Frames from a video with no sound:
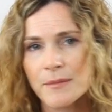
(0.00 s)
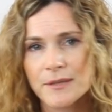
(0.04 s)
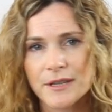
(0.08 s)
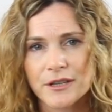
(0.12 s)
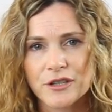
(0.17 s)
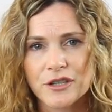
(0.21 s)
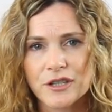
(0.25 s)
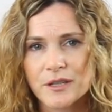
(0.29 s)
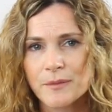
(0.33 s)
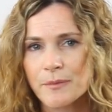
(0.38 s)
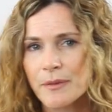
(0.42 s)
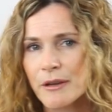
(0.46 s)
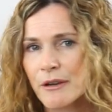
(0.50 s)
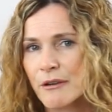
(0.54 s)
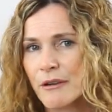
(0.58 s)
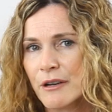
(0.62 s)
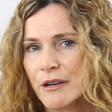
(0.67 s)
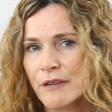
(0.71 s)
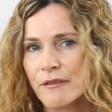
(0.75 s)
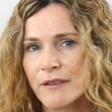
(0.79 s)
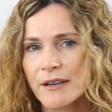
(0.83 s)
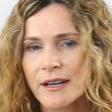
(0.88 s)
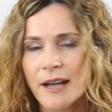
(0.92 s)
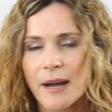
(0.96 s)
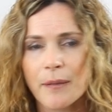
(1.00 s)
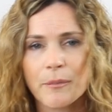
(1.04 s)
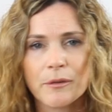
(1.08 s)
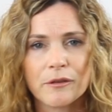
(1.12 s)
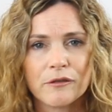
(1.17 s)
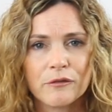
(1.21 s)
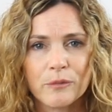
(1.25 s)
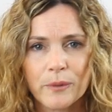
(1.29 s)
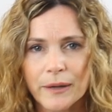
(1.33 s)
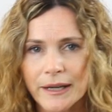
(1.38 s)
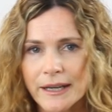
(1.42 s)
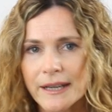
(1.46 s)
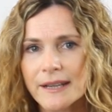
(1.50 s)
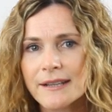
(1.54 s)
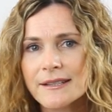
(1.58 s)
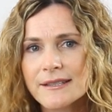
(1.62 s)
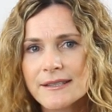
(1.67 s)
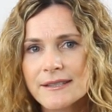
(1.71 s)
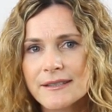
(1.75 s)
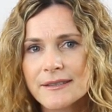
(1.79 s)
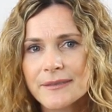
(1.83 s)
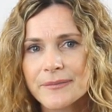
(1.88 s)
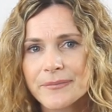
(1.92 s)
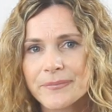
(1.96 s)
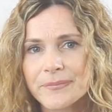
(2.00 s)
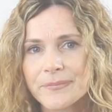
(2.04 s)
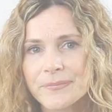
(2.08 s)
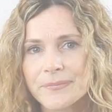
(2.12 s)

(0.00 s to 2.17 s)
such as a period of a couple of weeks.